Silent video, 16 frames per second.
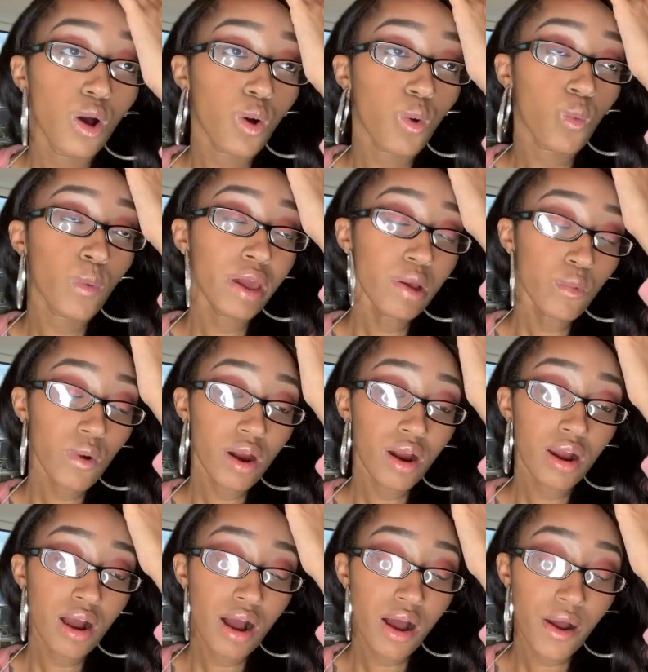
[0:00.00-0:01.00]
we
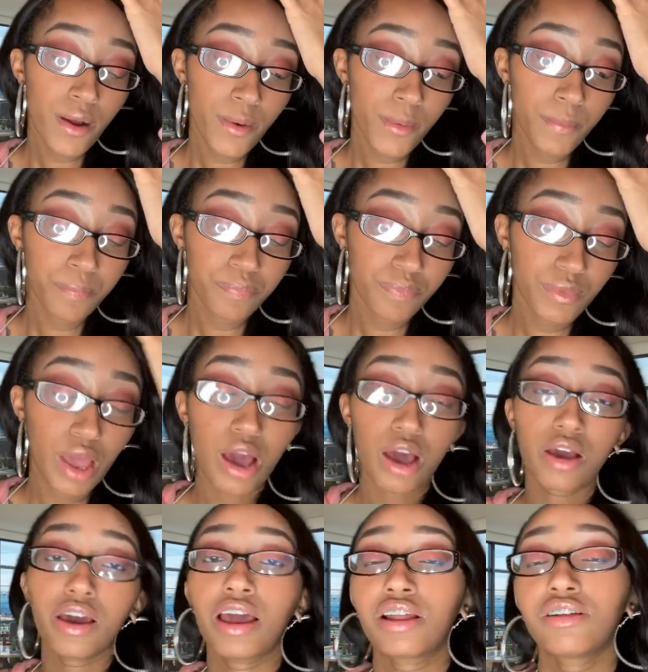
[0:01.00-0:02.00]
were um
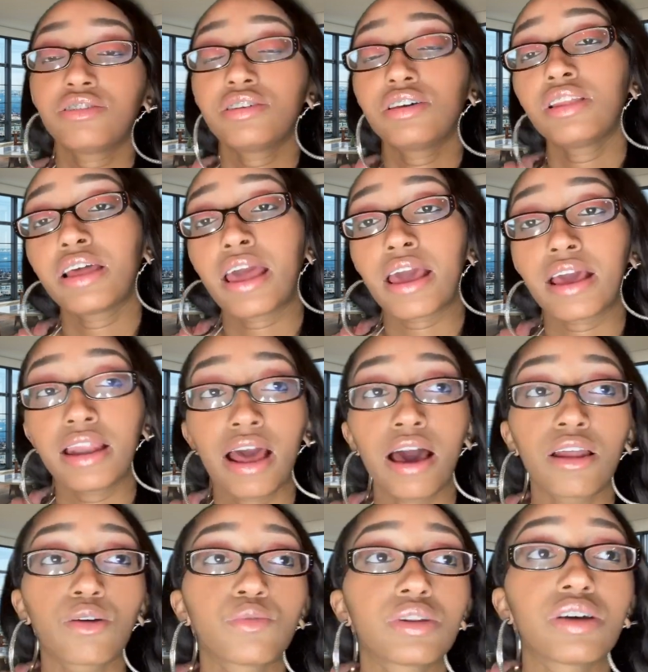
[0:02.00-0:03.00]
chilling, hanging
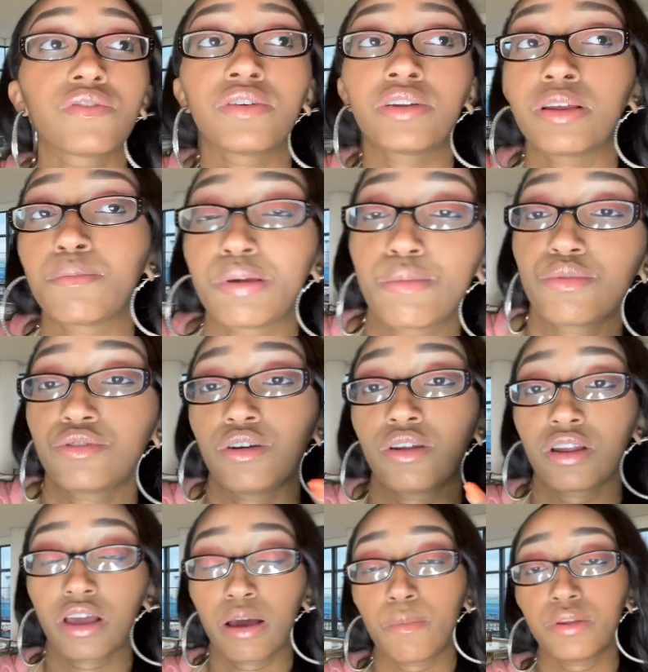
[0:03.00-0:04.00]
out or whatever, and then people
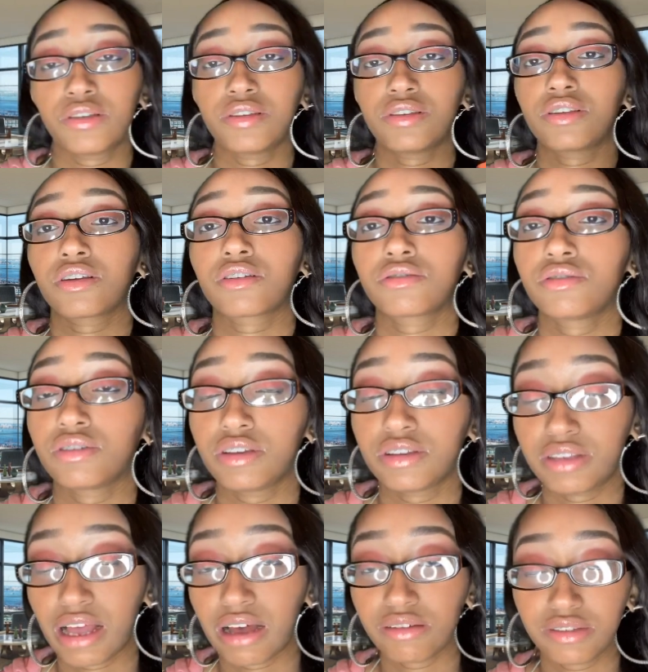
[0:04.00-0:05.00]
started coming to the, to
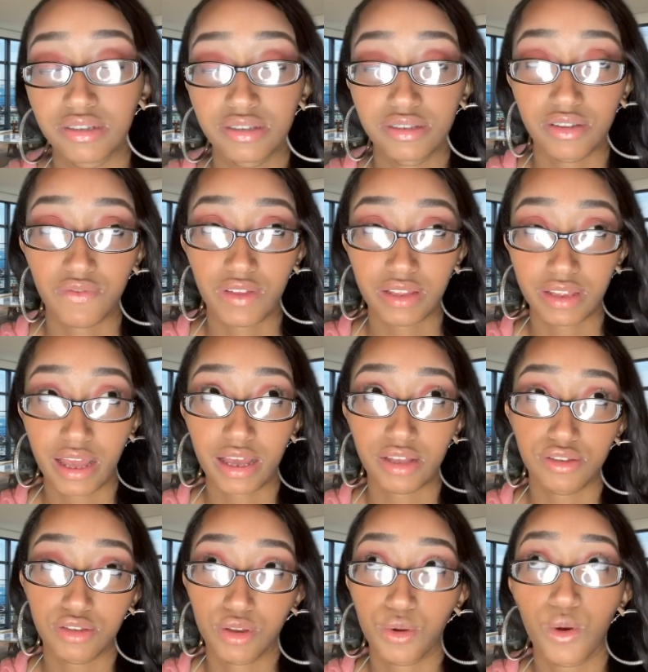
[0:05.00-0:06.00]
his house and stuff like
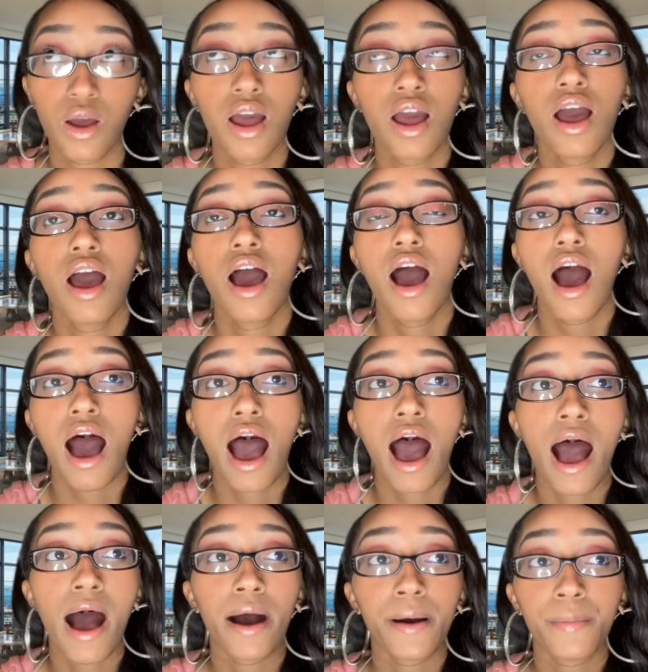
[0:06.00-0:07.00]
that. So,
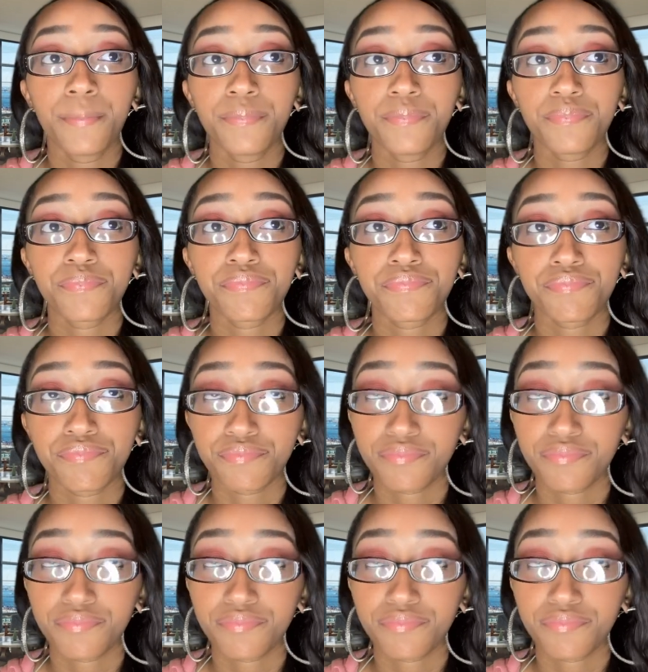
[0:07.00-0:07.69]
um,